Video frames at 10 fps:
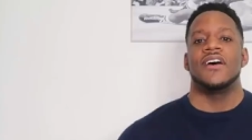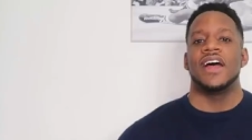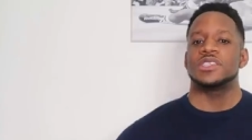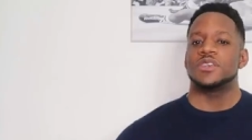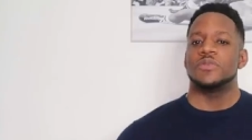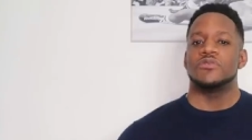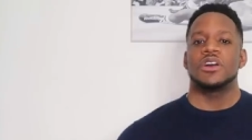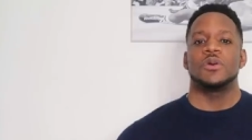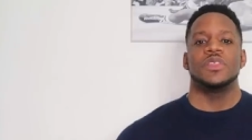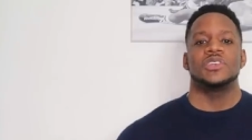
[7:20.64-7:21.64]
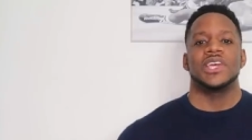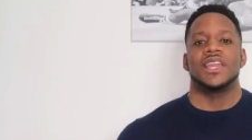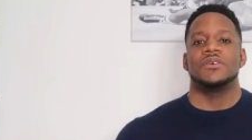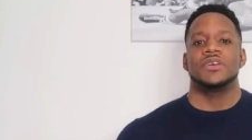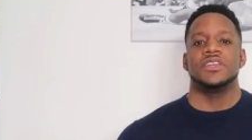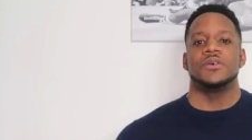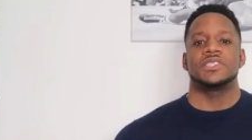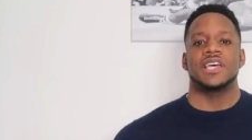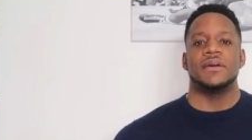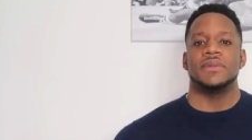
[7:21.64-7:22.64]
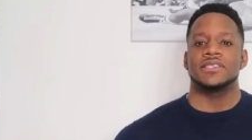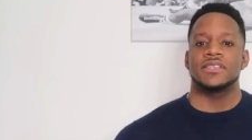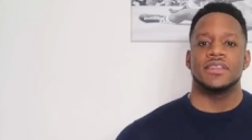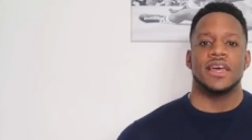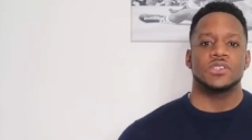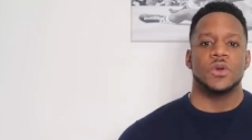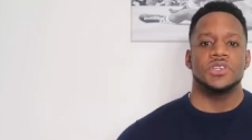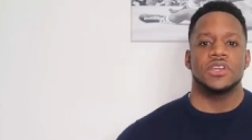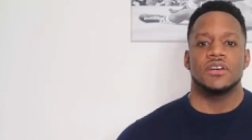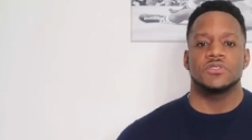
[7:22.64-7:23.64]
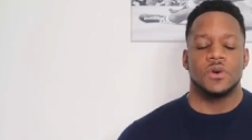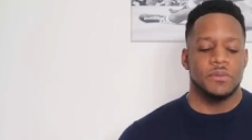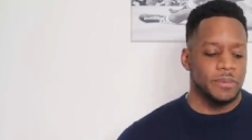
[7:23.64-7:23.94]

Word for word: Alright, so if you've been rocking with the channel, you know what time it is. Now this question comes from one